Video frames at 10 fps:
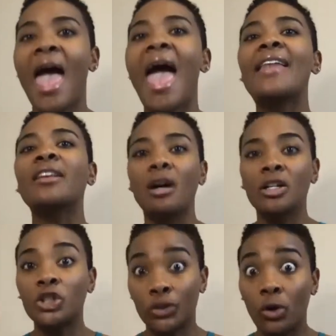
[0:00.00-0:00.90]
and
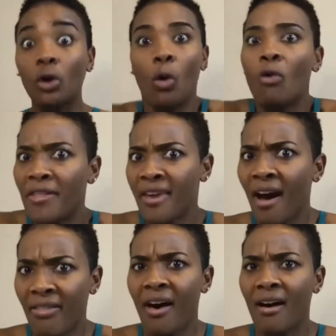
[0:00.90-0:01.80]
control over the
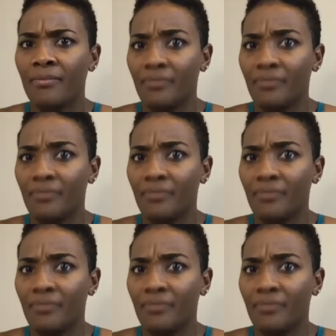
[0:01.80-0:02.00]
other,